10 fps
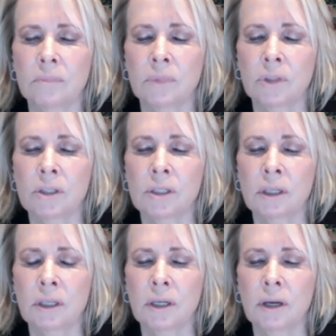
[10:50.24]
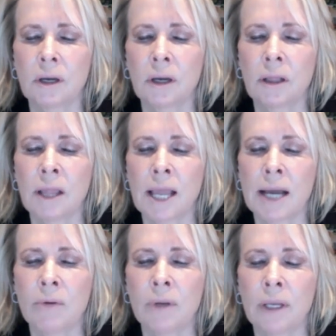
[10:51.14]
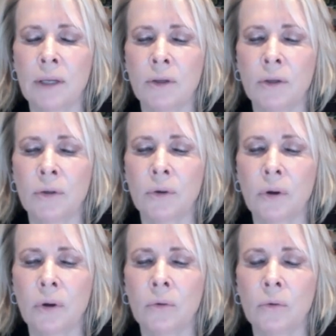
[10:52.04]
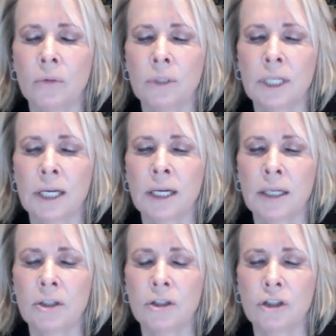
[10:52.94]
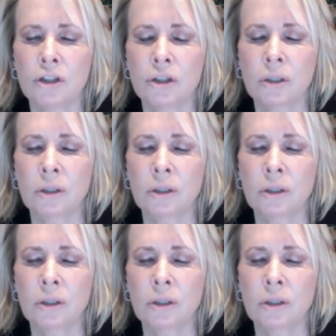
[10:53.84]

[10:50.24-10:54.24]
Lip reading: Just allowing your own touch